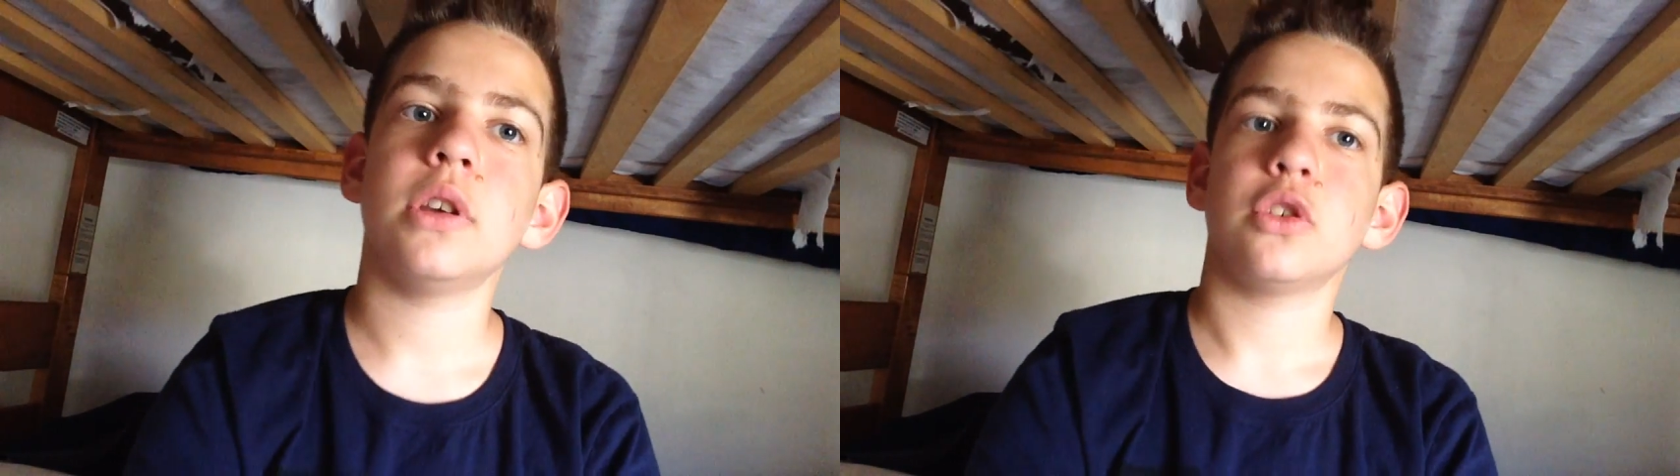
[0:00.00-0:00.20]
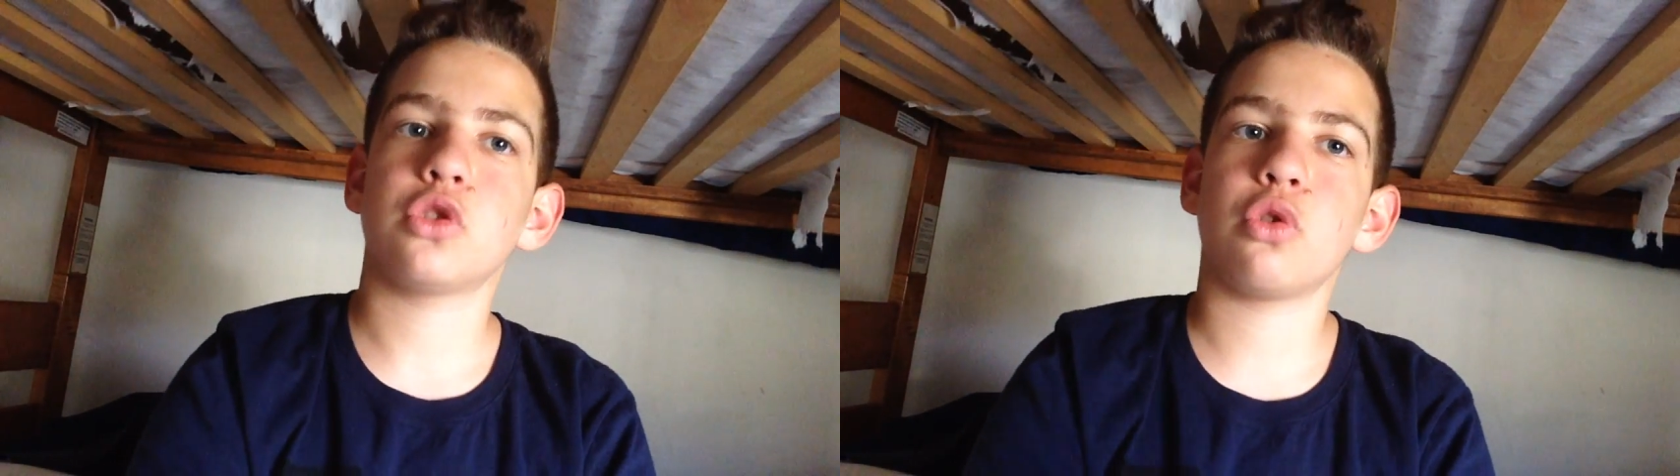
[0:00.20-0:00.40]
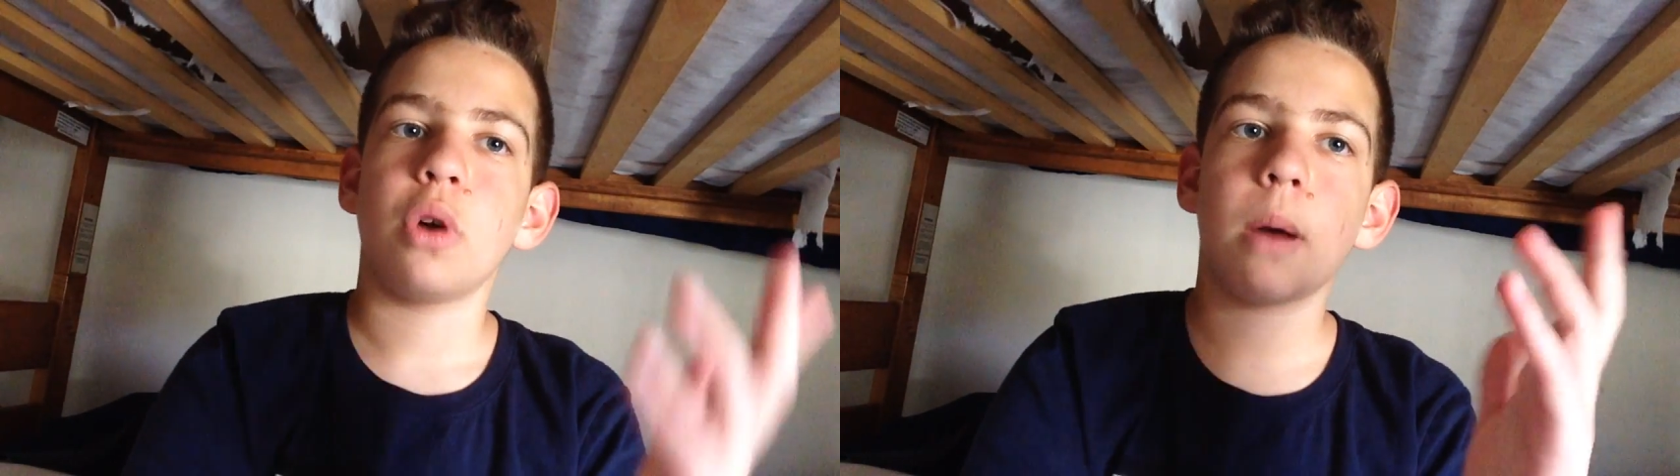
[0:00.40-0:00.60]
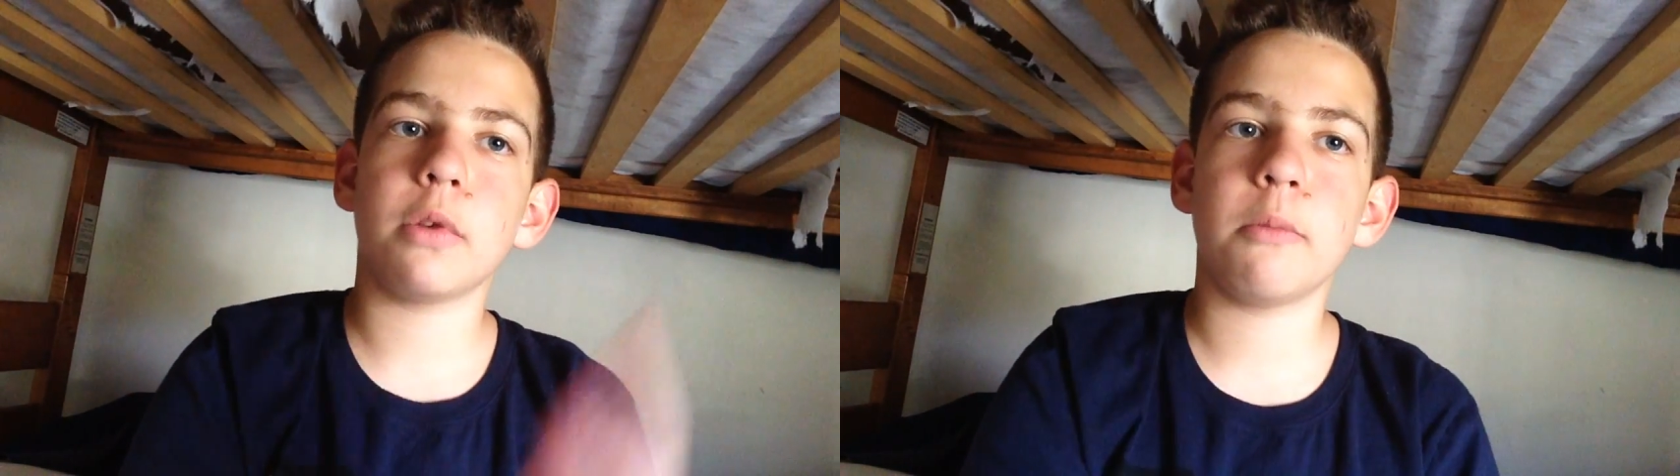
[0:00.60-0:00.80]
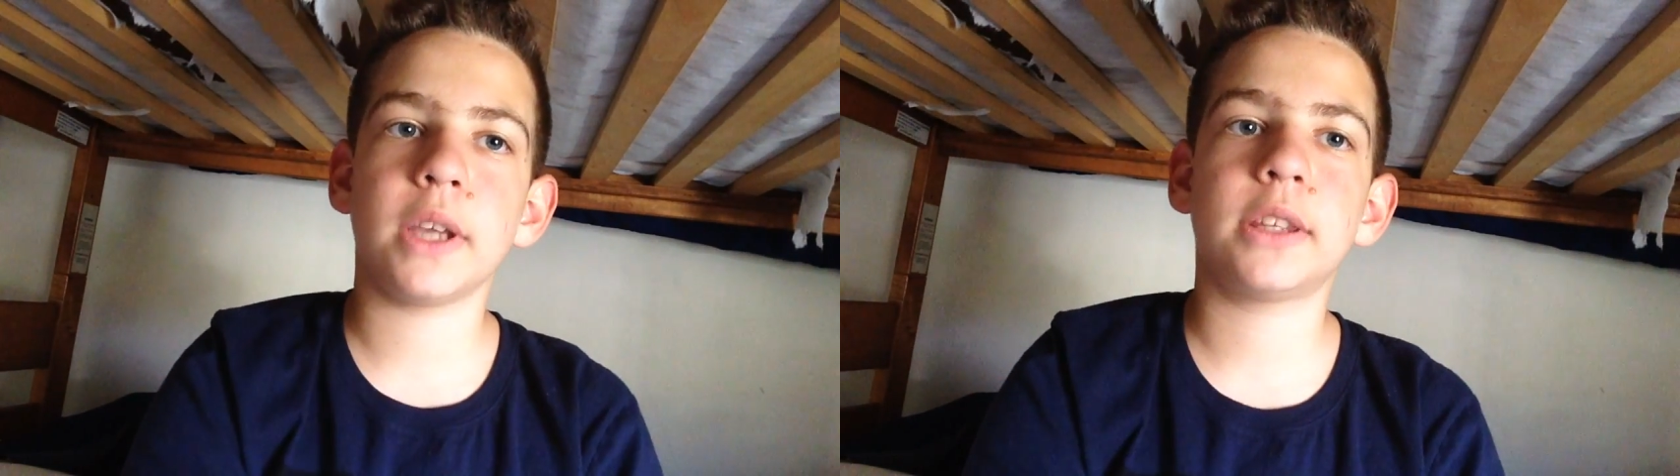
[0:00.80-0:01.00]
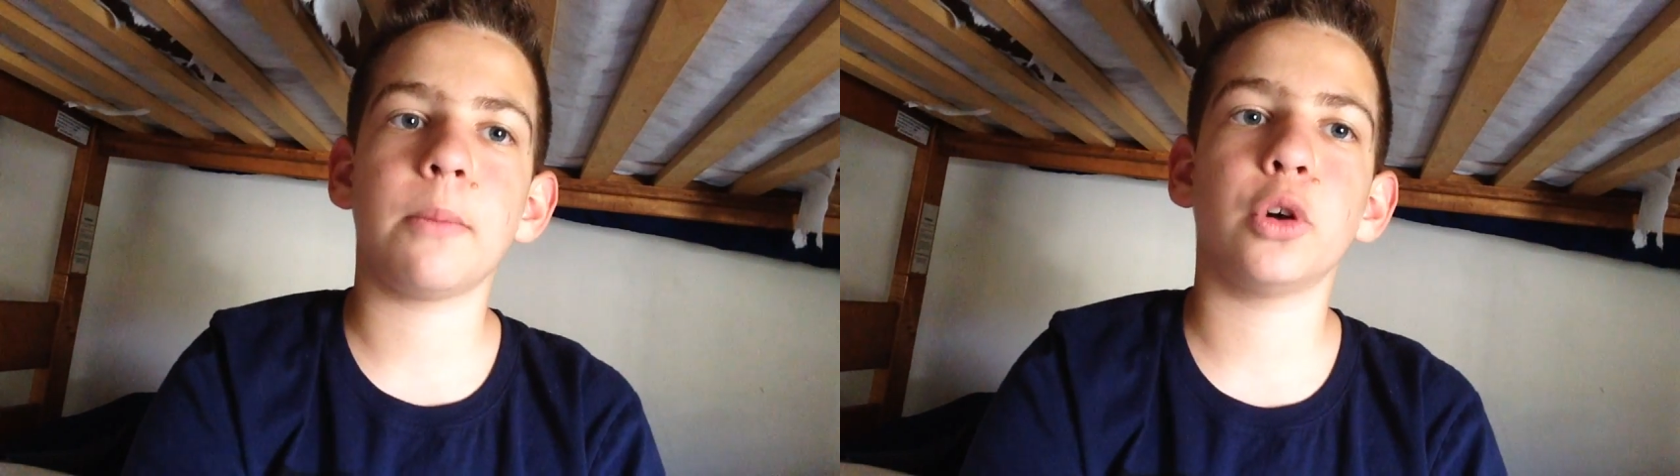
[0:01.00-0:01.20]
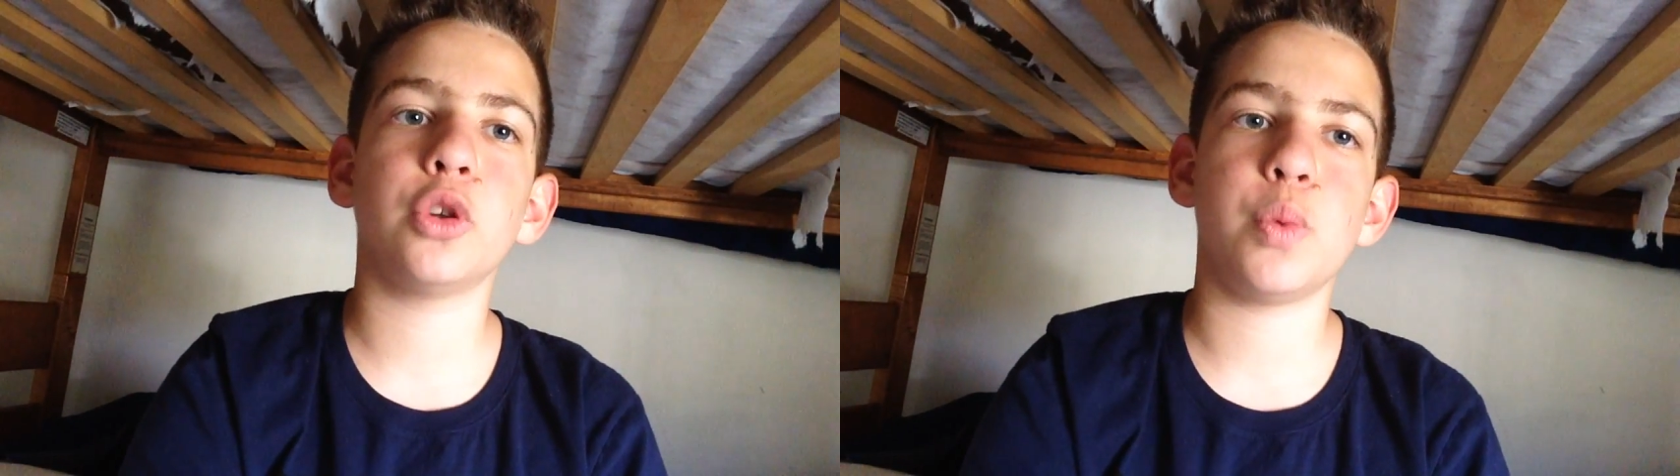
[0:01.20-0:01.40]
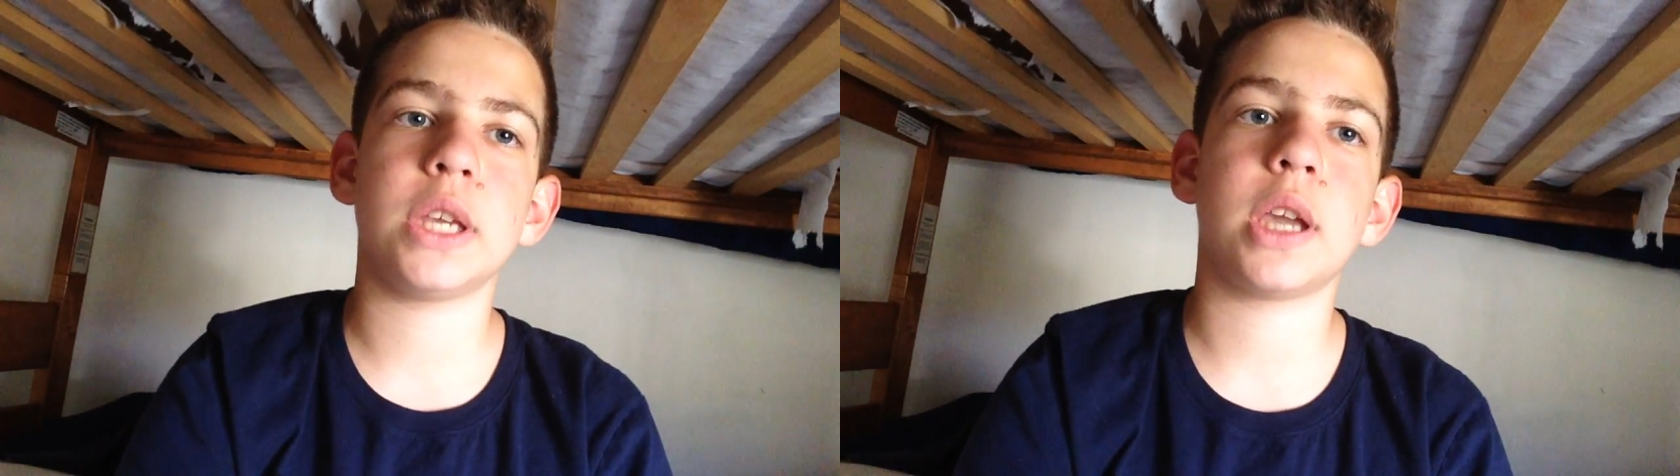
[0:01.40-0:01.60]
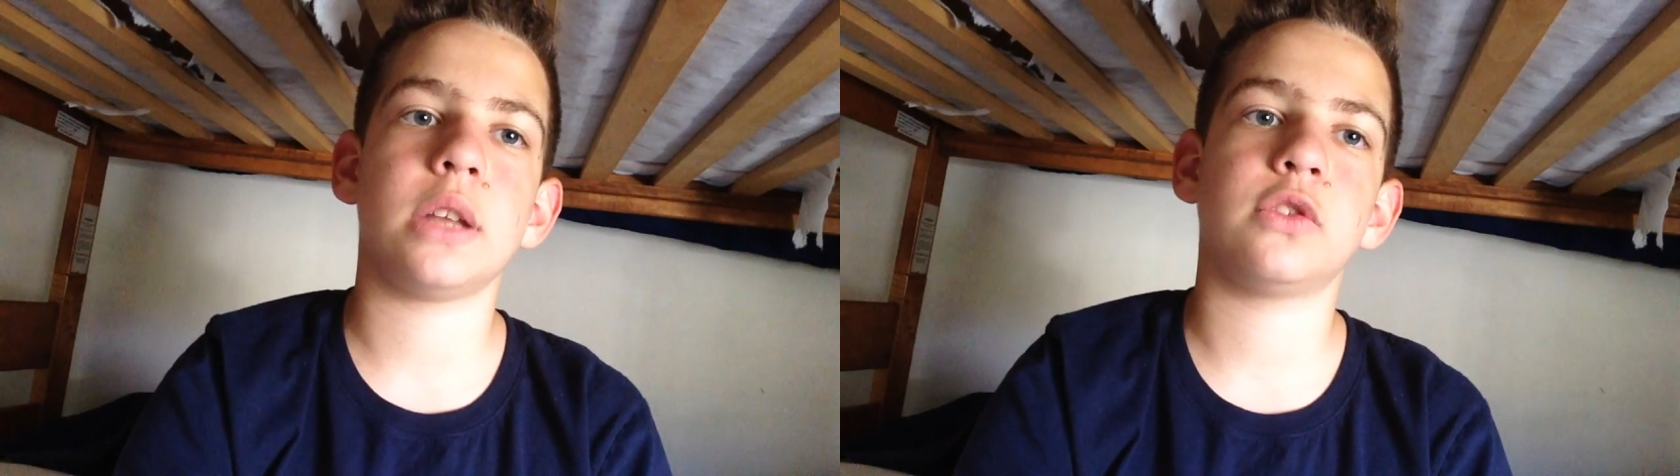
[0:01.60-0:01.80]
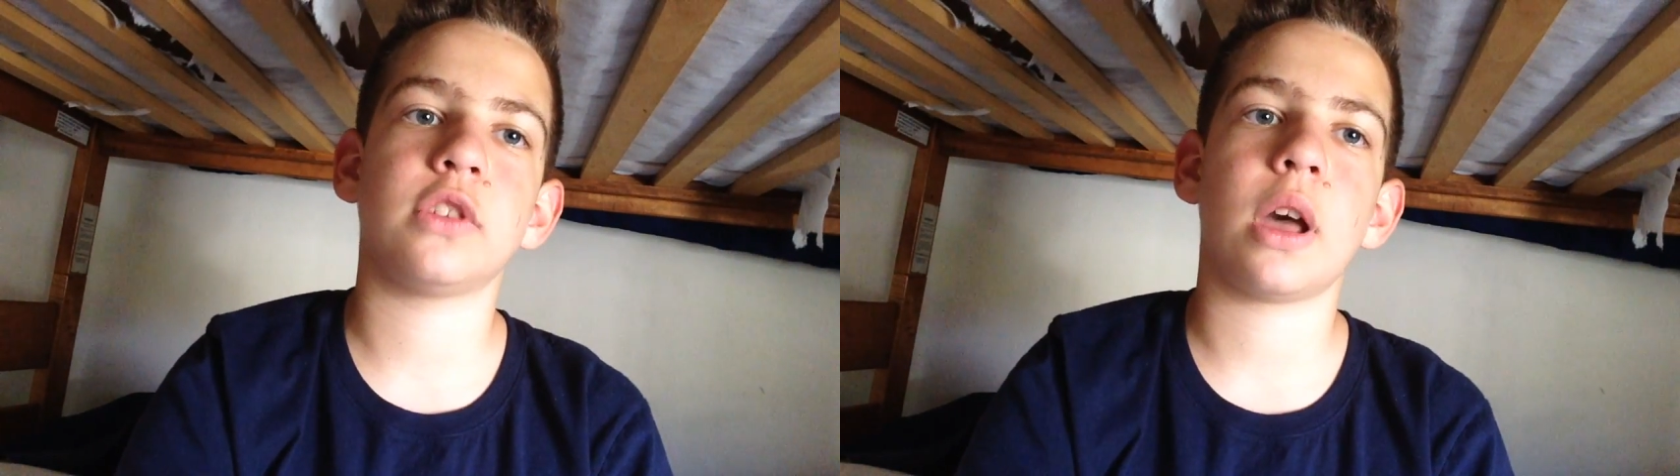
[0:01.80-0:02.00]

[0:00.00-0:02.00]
So I'm gonna make them on the weekends